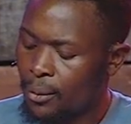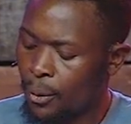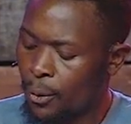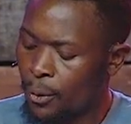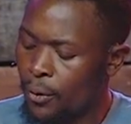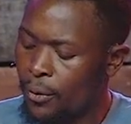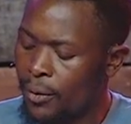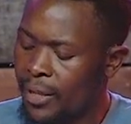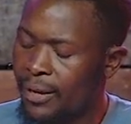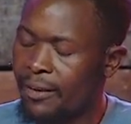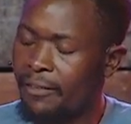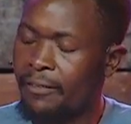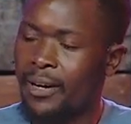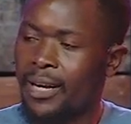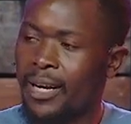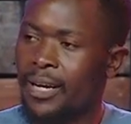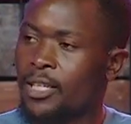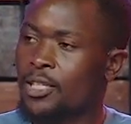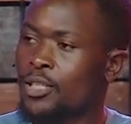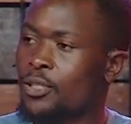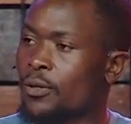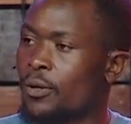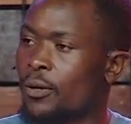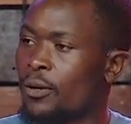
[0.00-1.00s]
through the
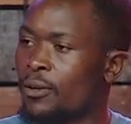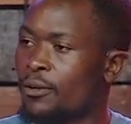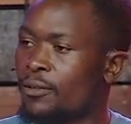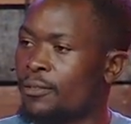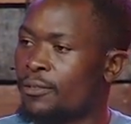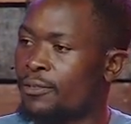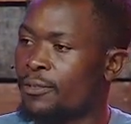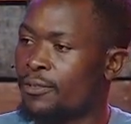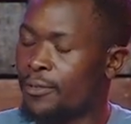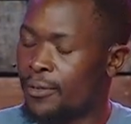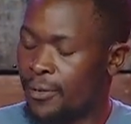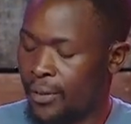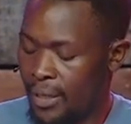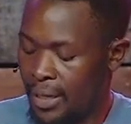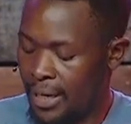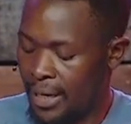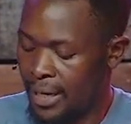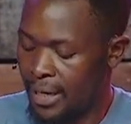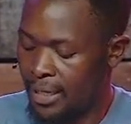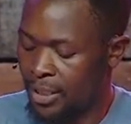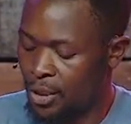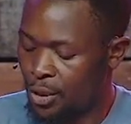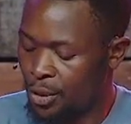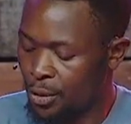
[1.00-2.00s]
revelation of
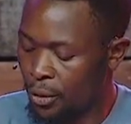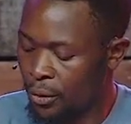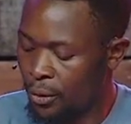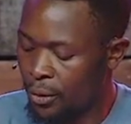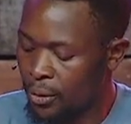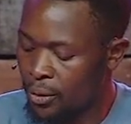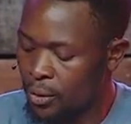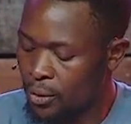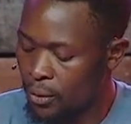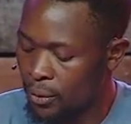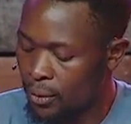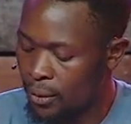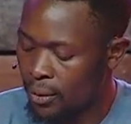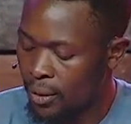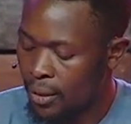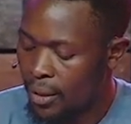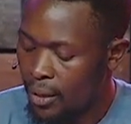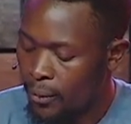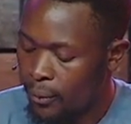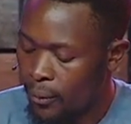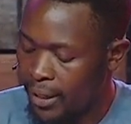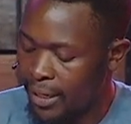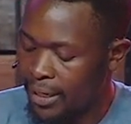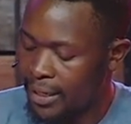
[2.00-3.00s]
John,
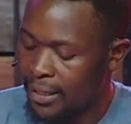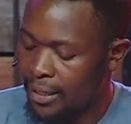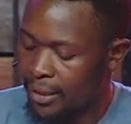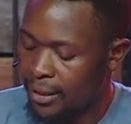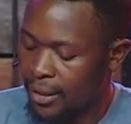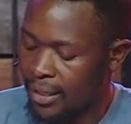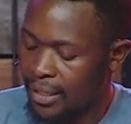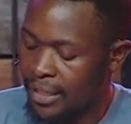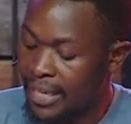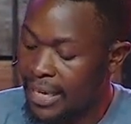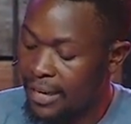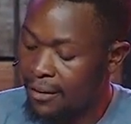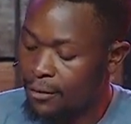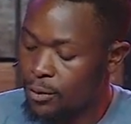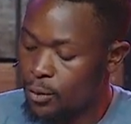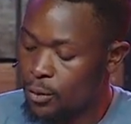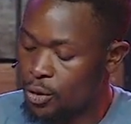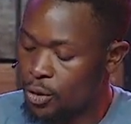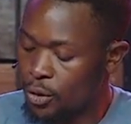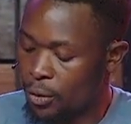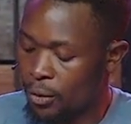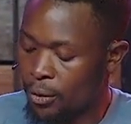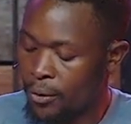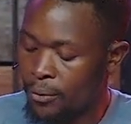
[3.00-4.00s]
when he gave
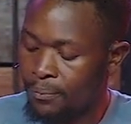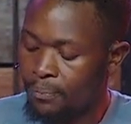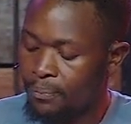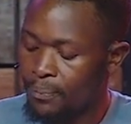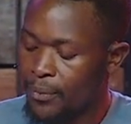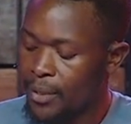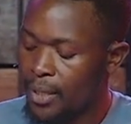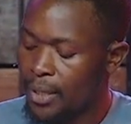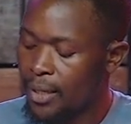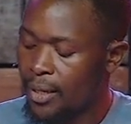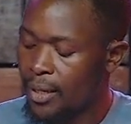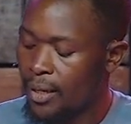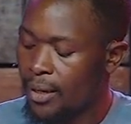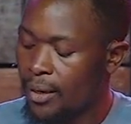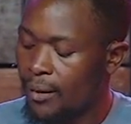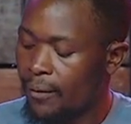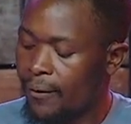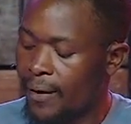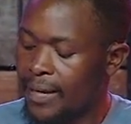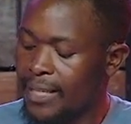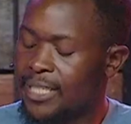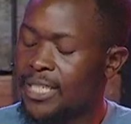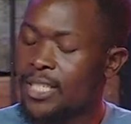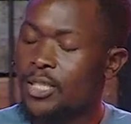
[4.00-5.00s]
to John,
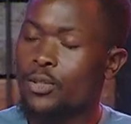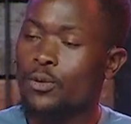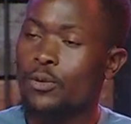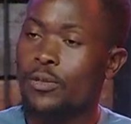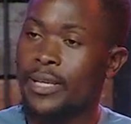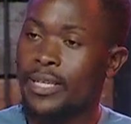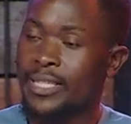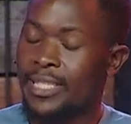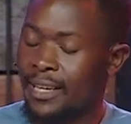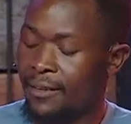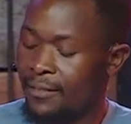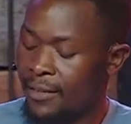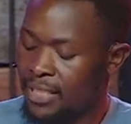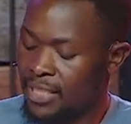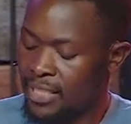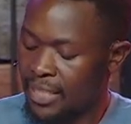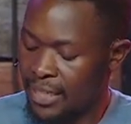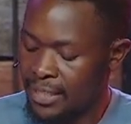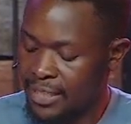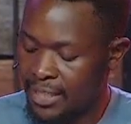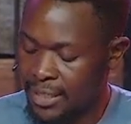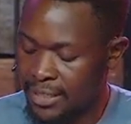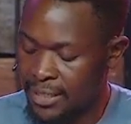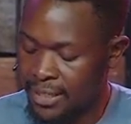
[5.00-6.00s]
writing to the seven
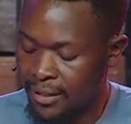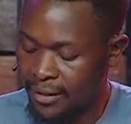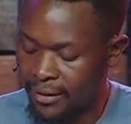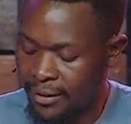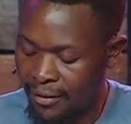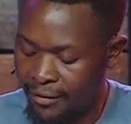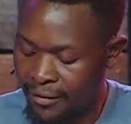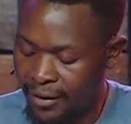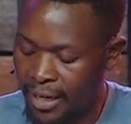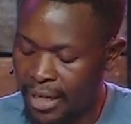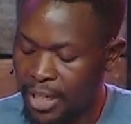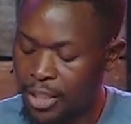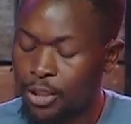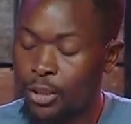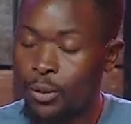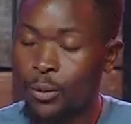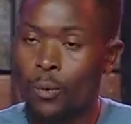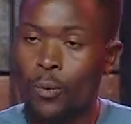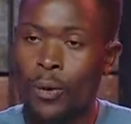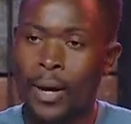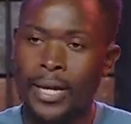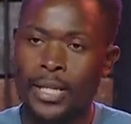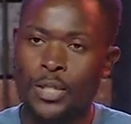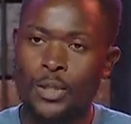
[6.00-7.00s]
churches in
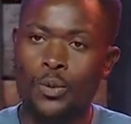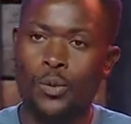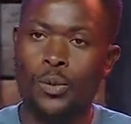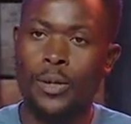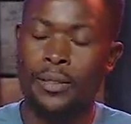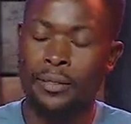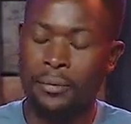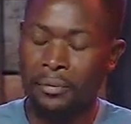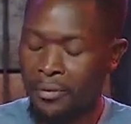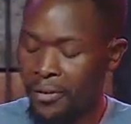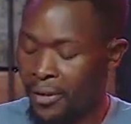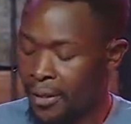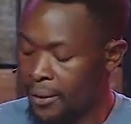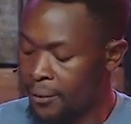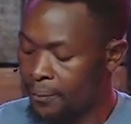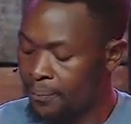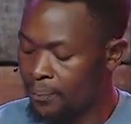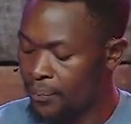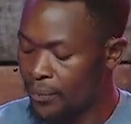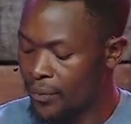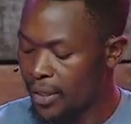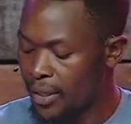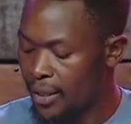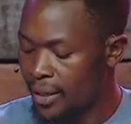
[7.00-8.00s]
Revelation 1, 2, and 3,
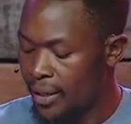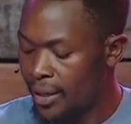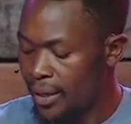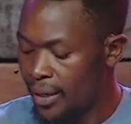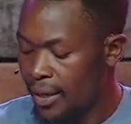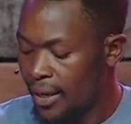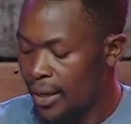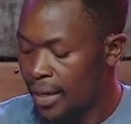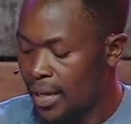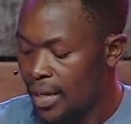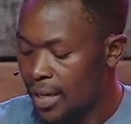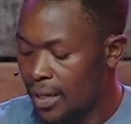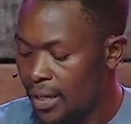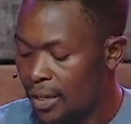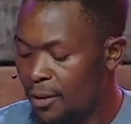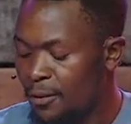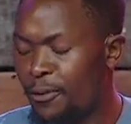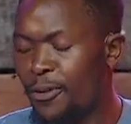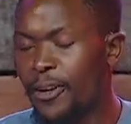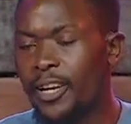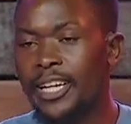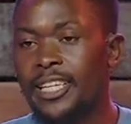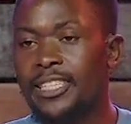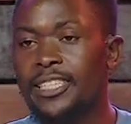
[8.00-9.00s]
he
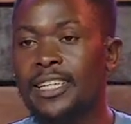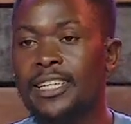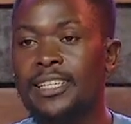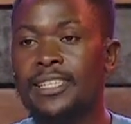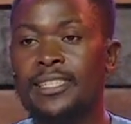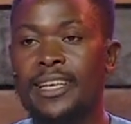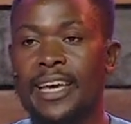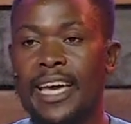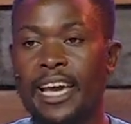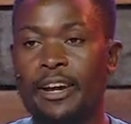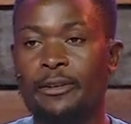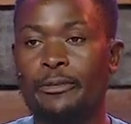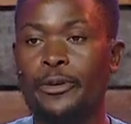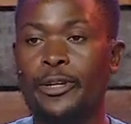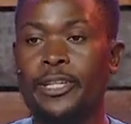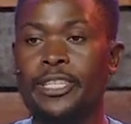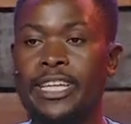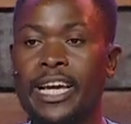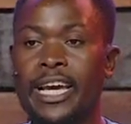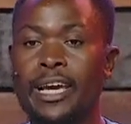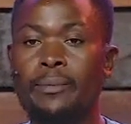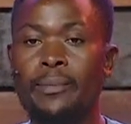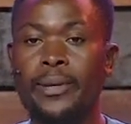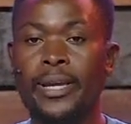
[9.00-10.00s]
finishes every
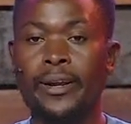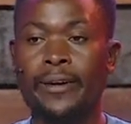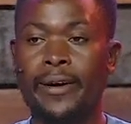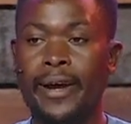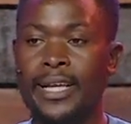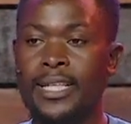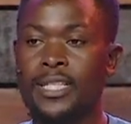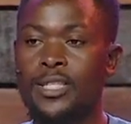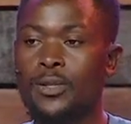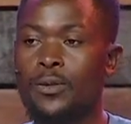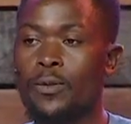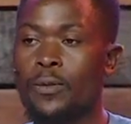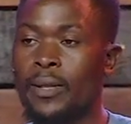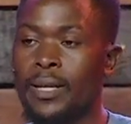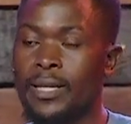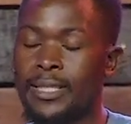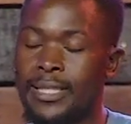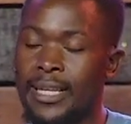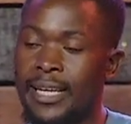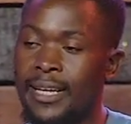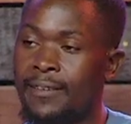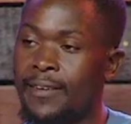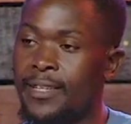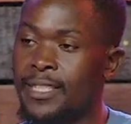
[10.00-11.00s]
time he writes to the
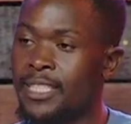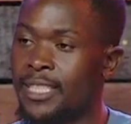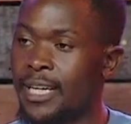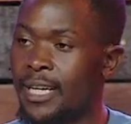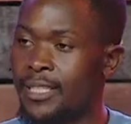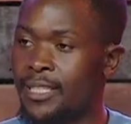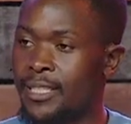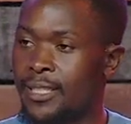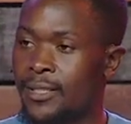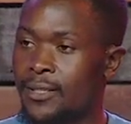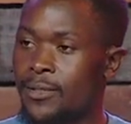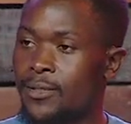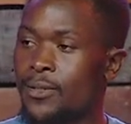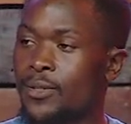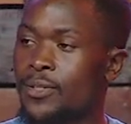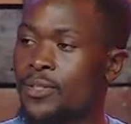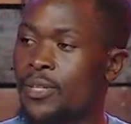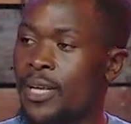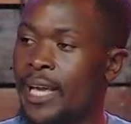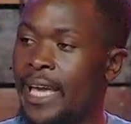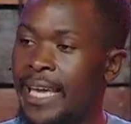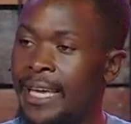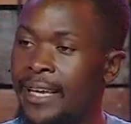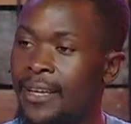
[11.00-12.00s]
seven churches
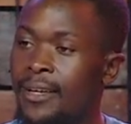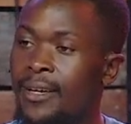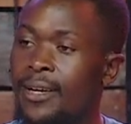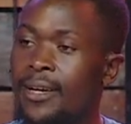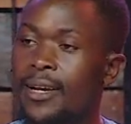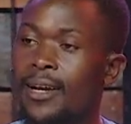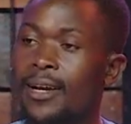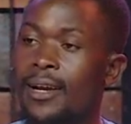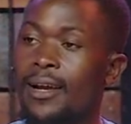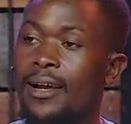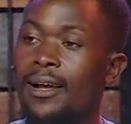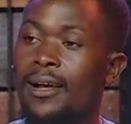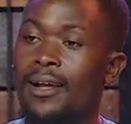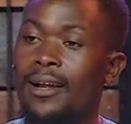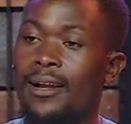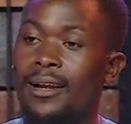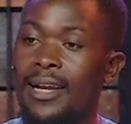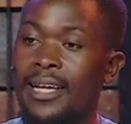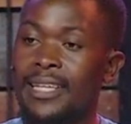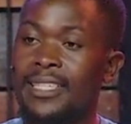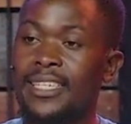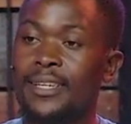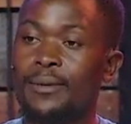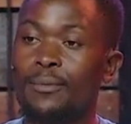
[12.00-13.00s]
saying,
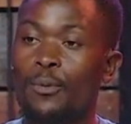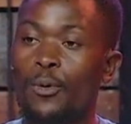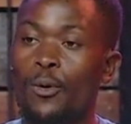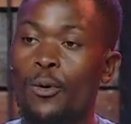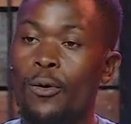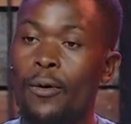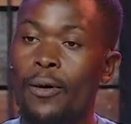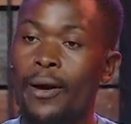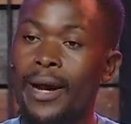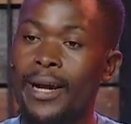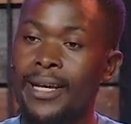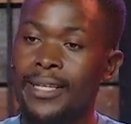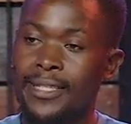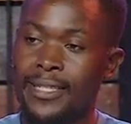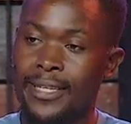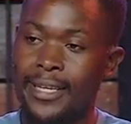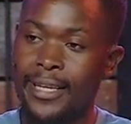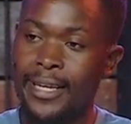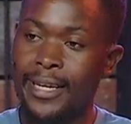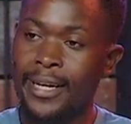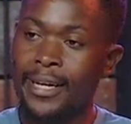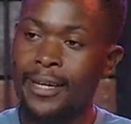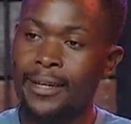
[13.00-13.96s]
let him who has